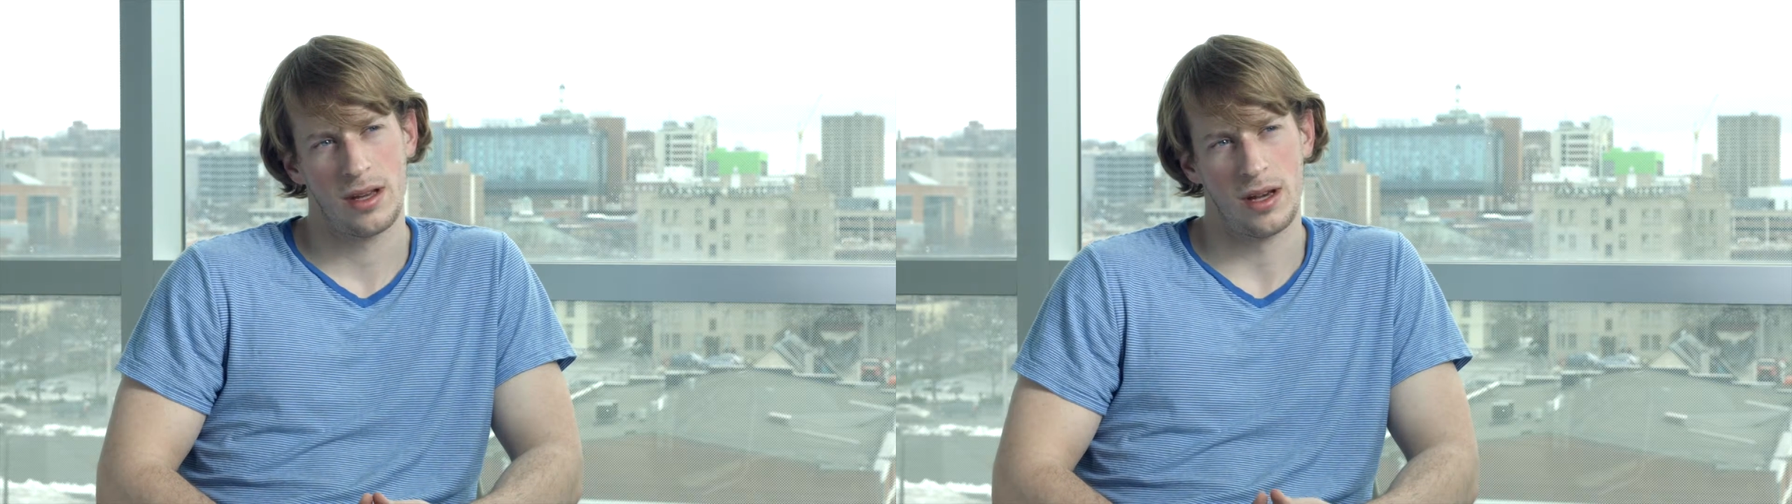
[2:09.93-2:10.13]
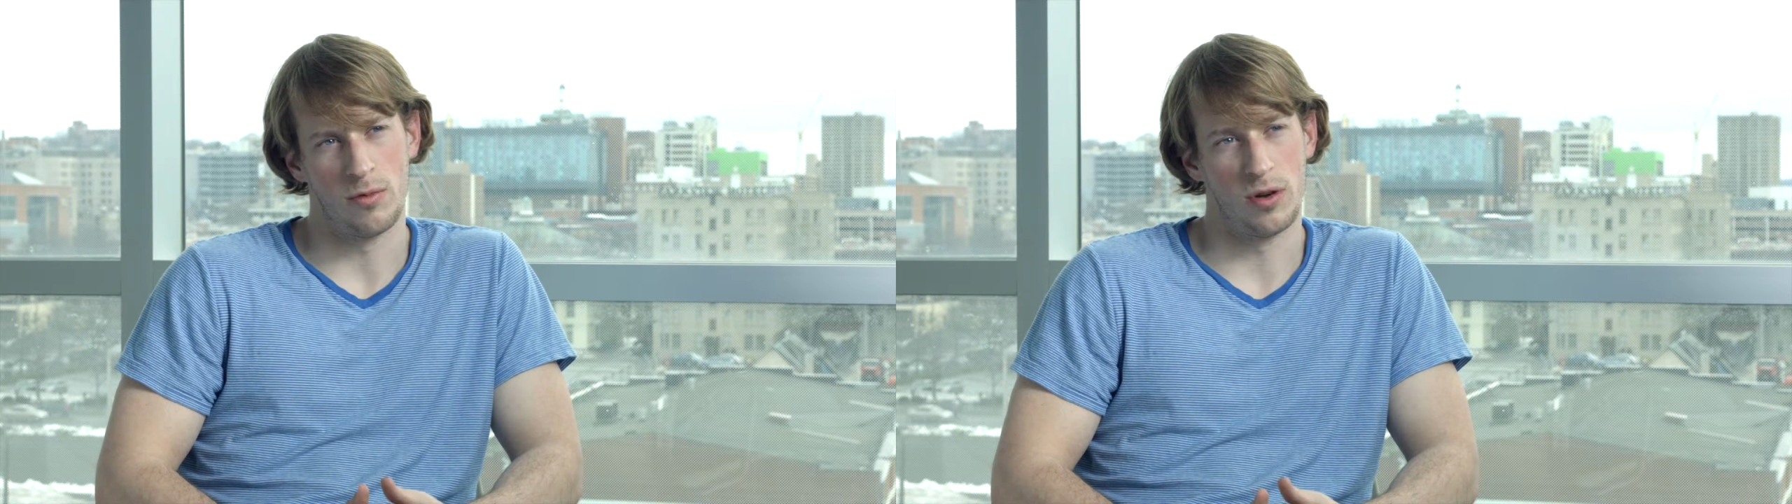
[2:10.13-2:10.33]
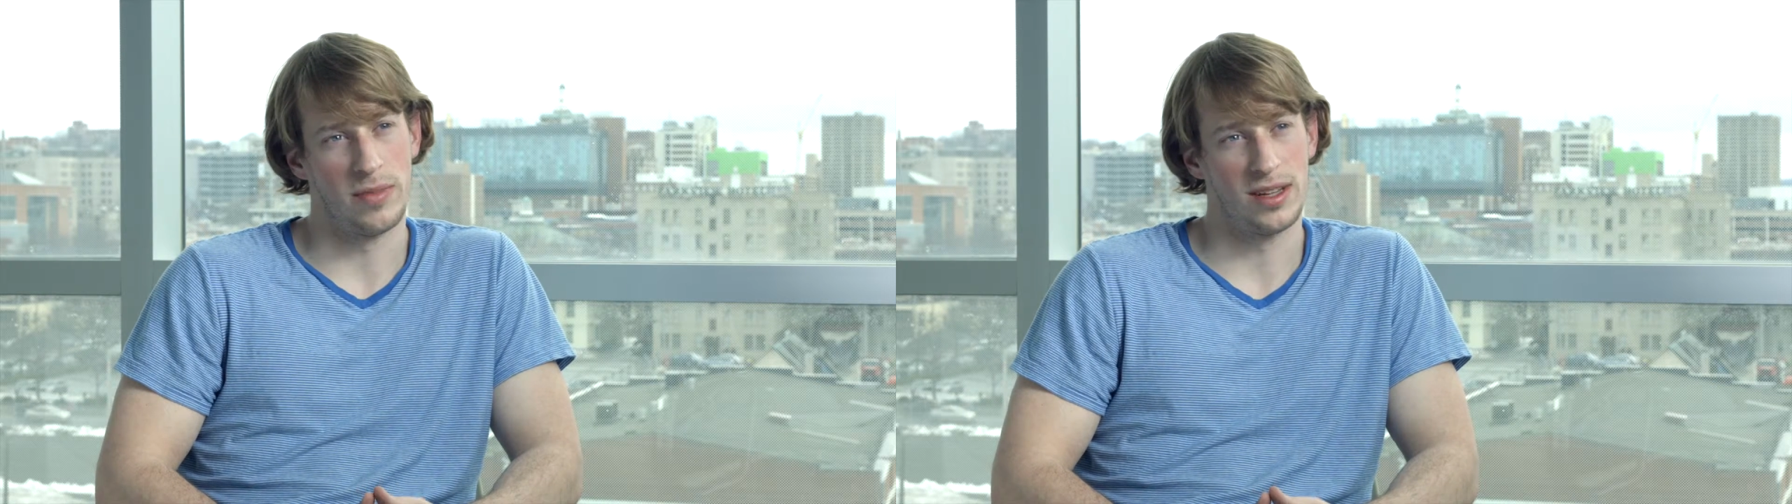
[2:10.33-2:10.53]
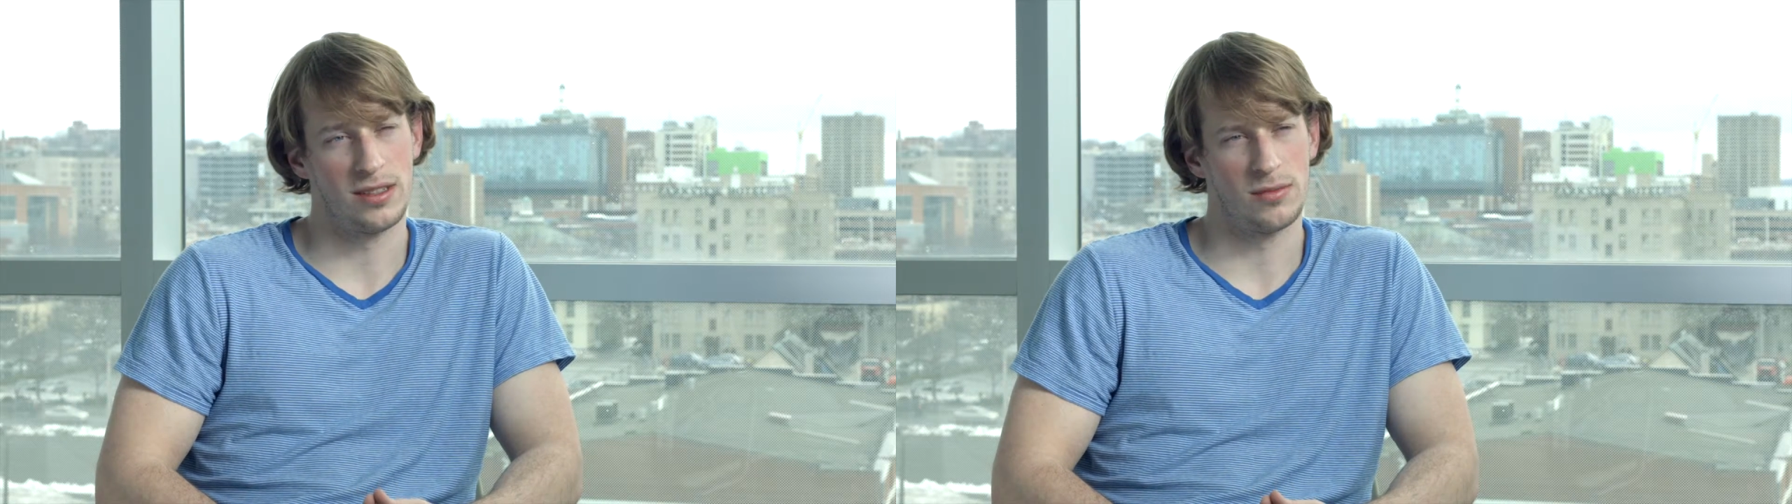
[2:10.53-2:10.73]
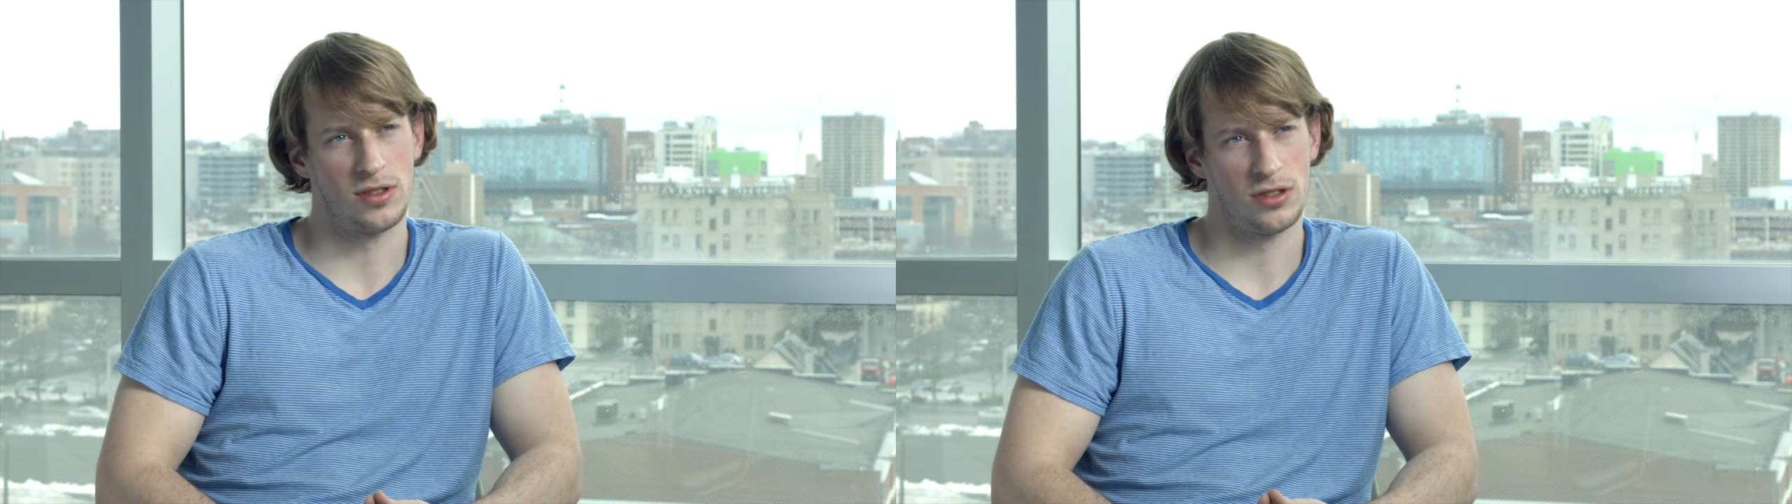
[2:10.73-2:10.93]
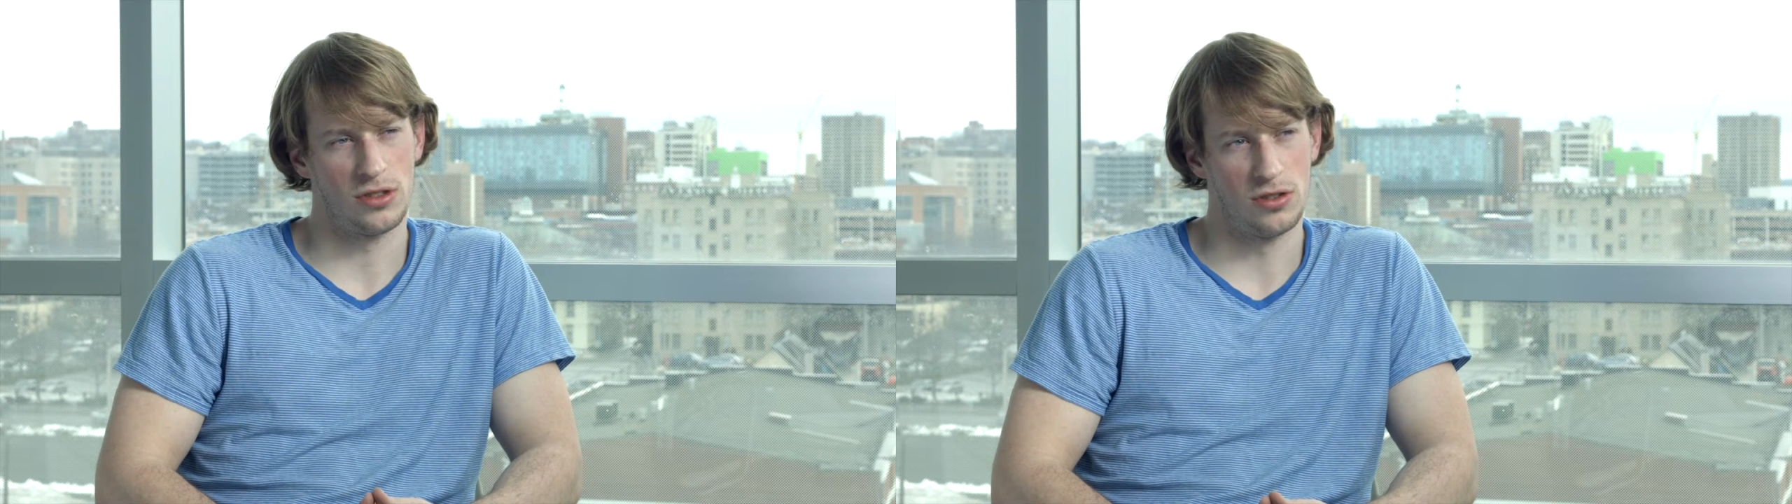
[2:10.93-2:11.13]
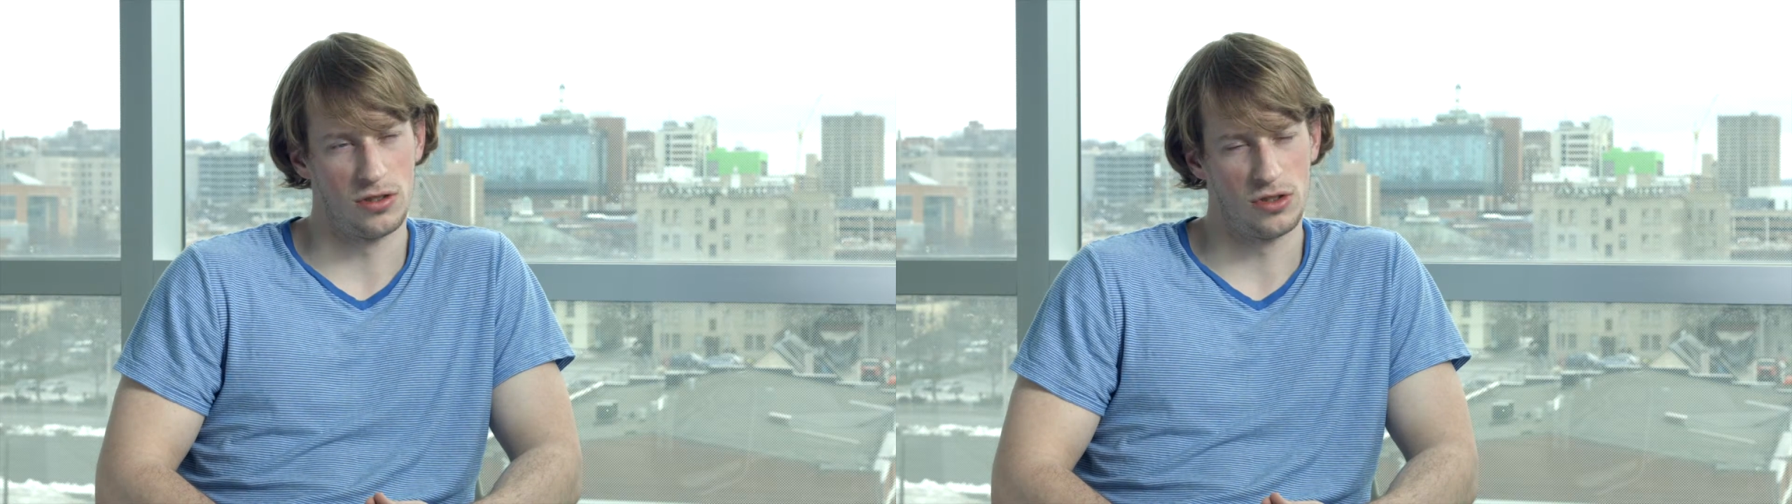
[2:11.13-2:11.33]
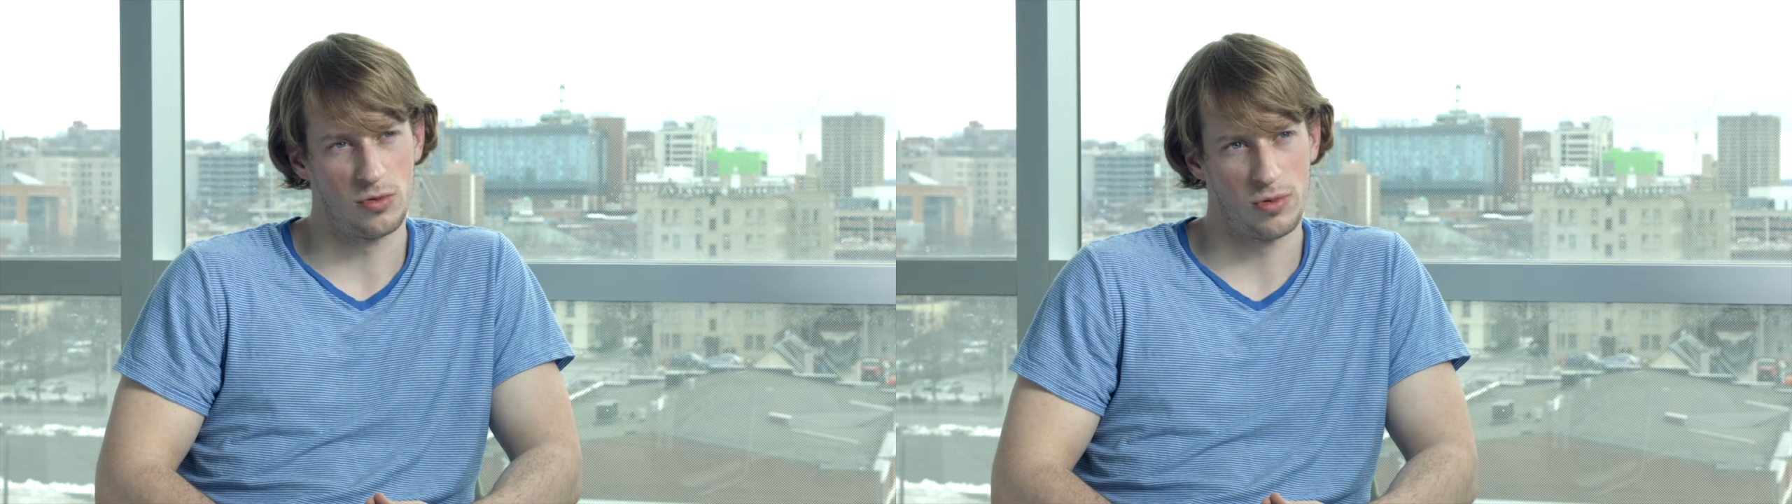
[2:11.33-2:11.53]
and what makes them such
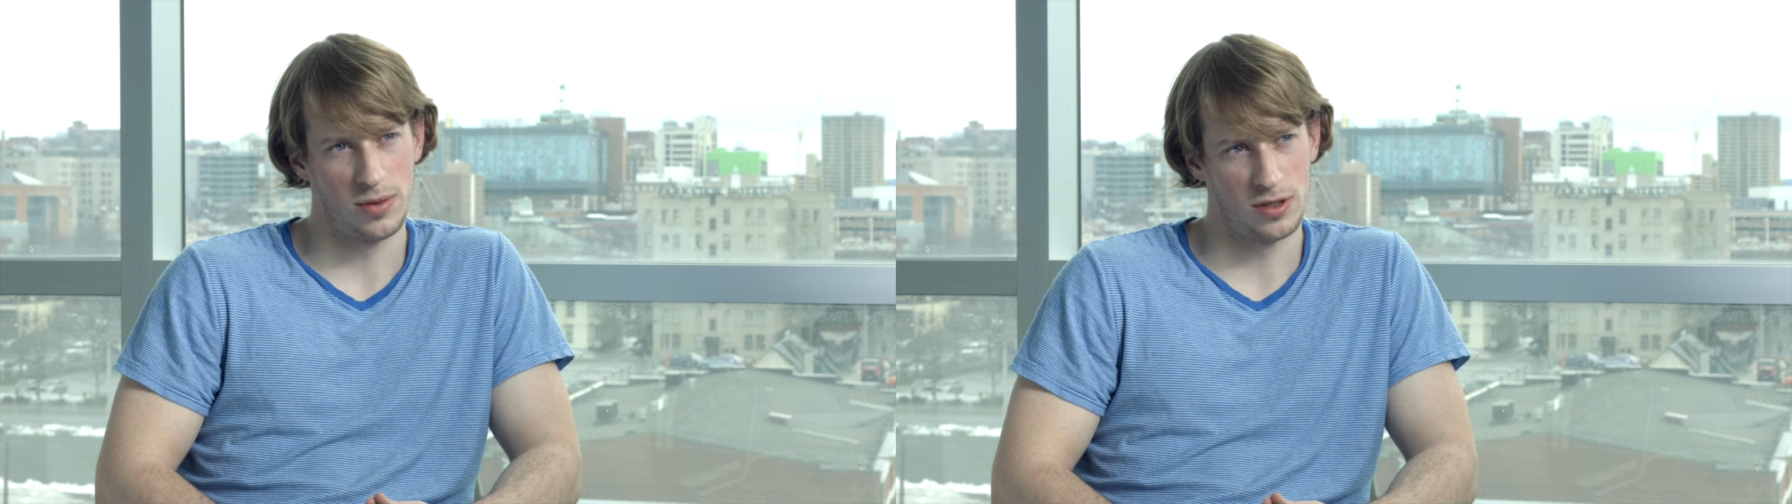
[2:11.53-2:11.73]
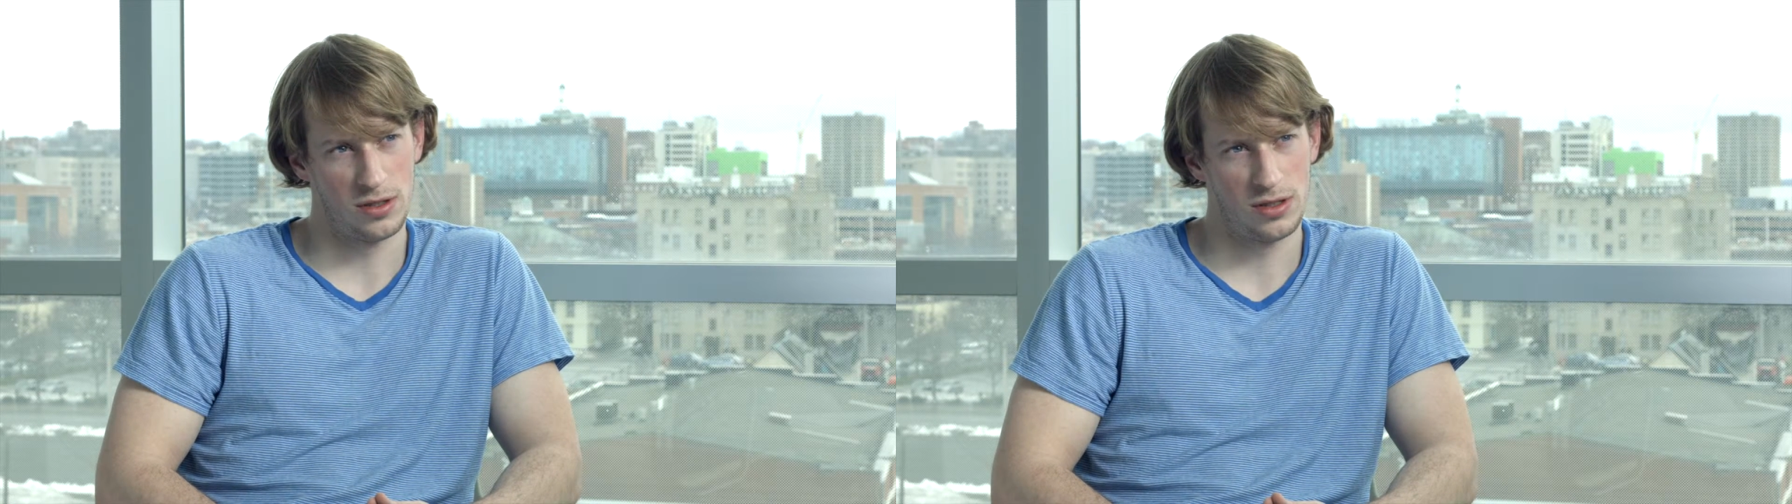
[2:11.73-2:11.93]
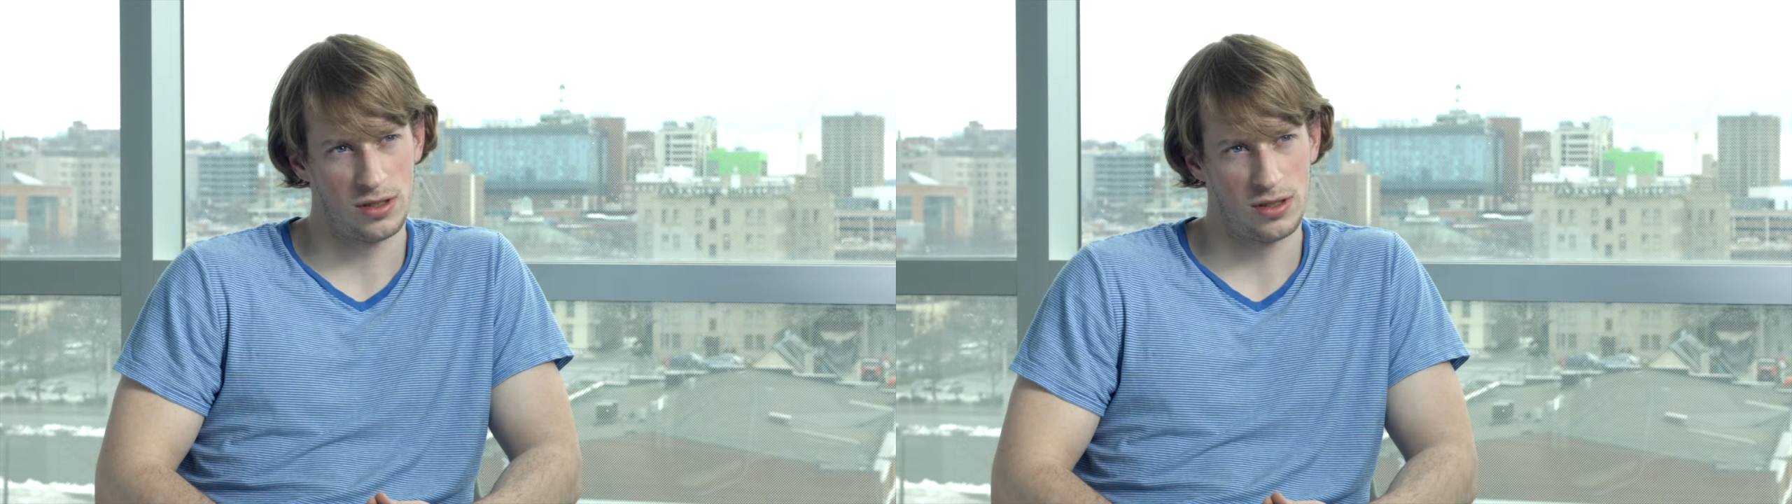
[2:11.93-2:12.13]
good swimmers